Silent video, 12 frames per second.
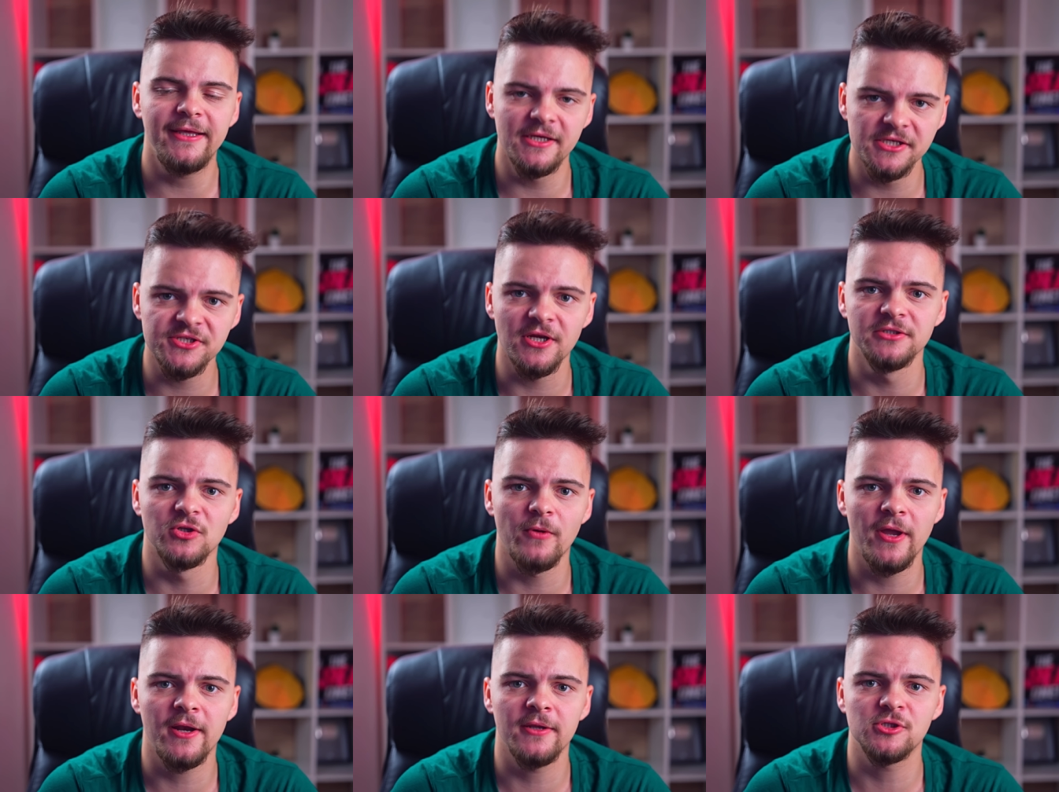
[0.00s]
He is
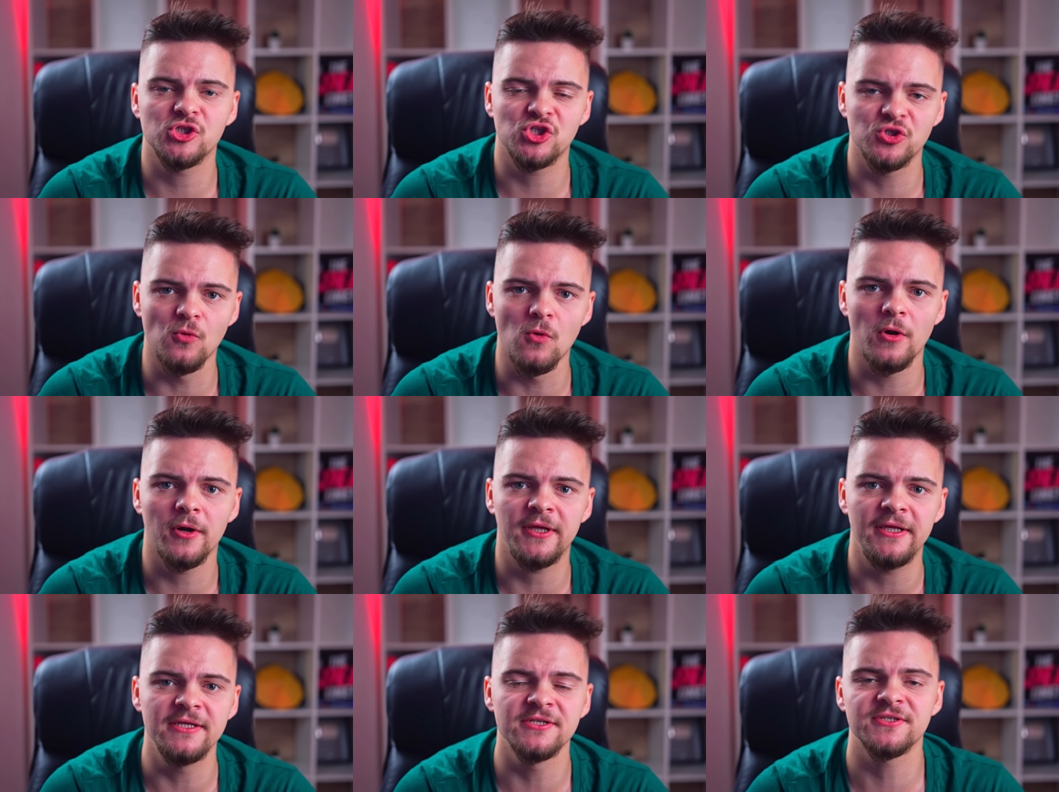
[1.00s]
underrated, sure.
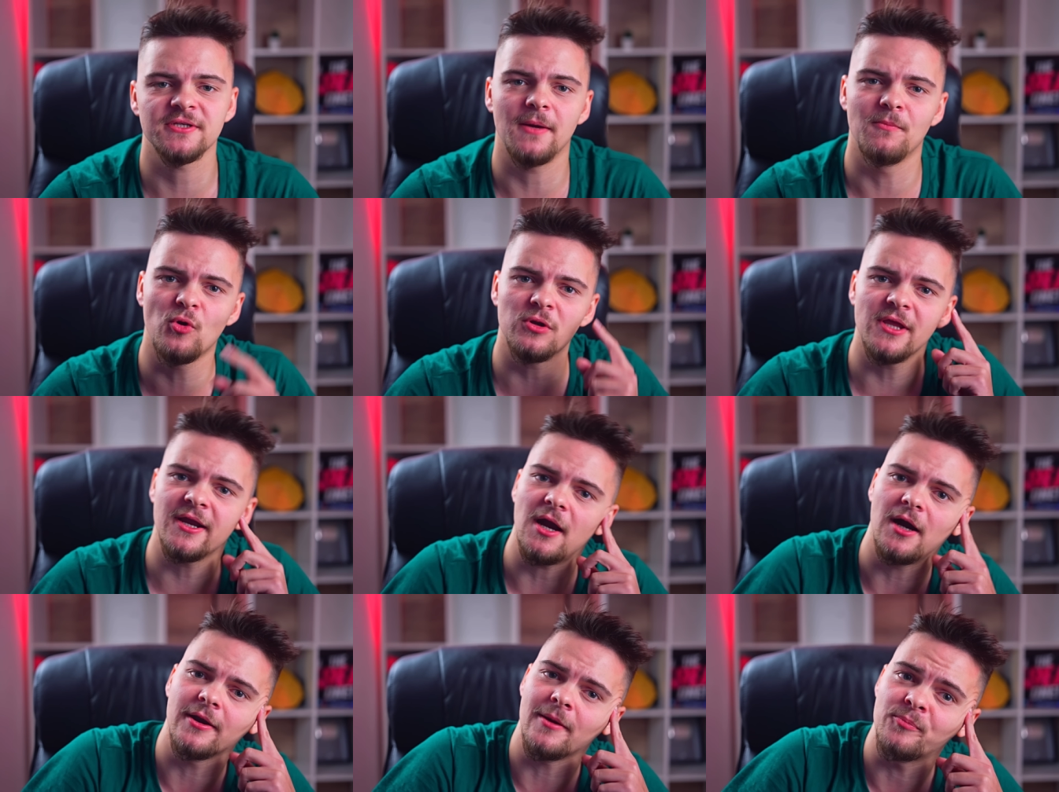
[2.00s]
He is more like
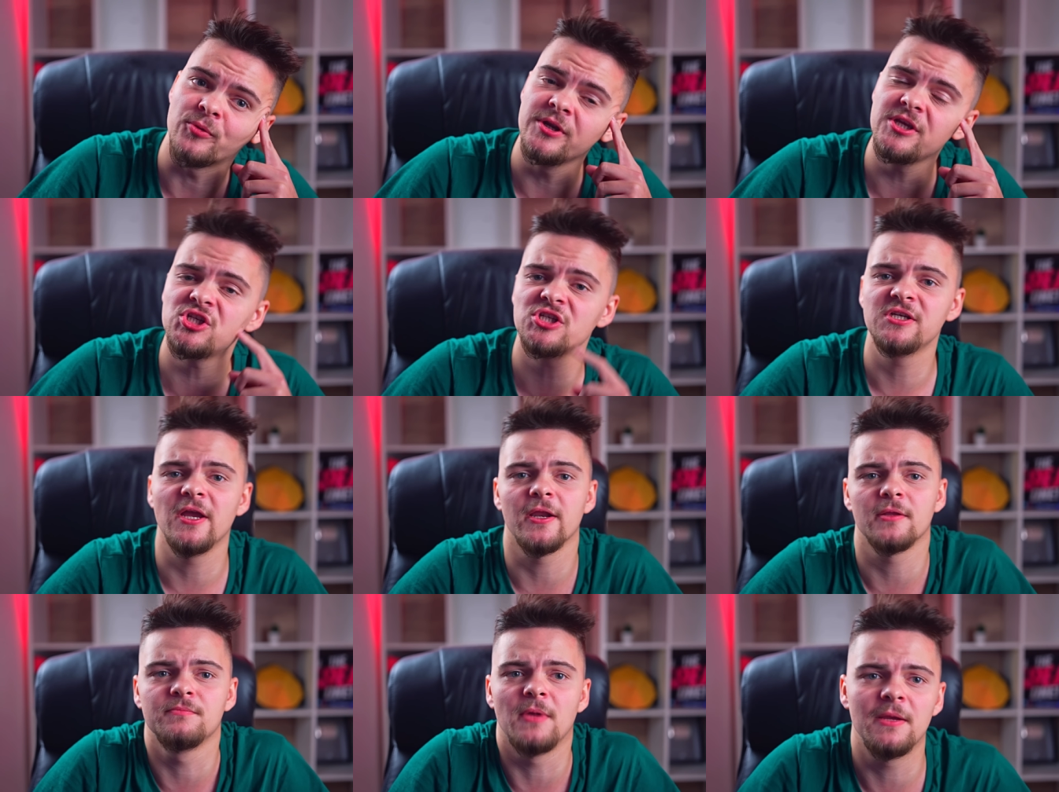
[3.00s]

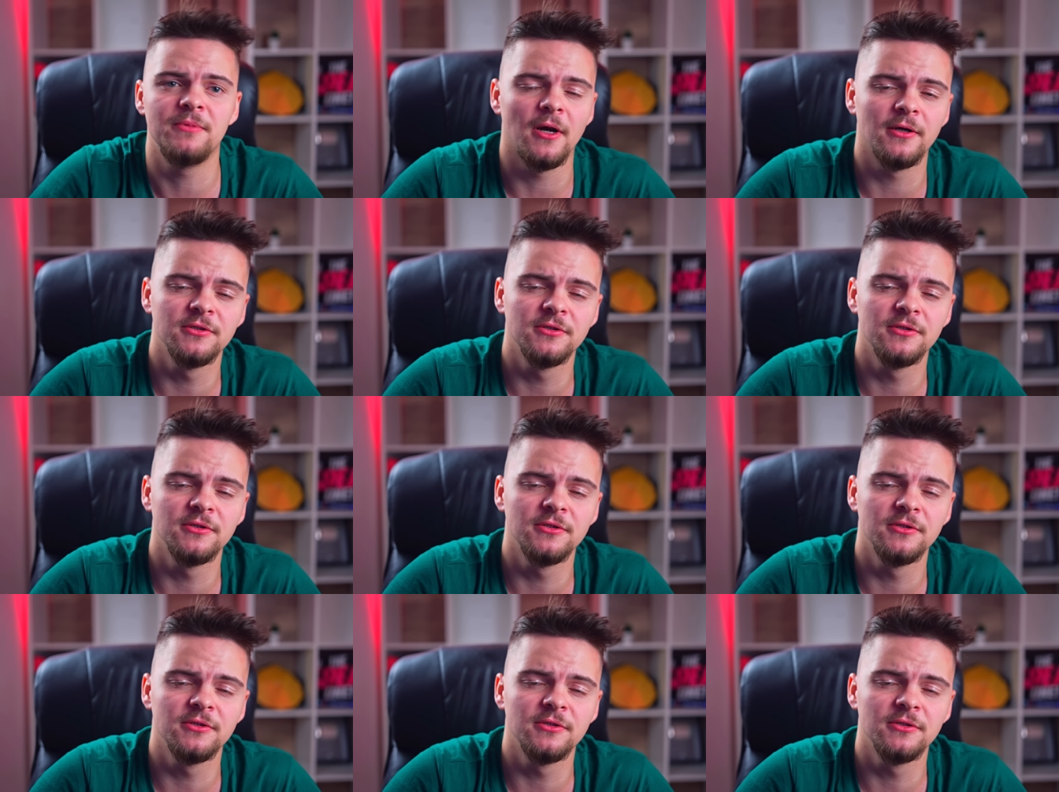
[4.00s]
unappreciated, maybe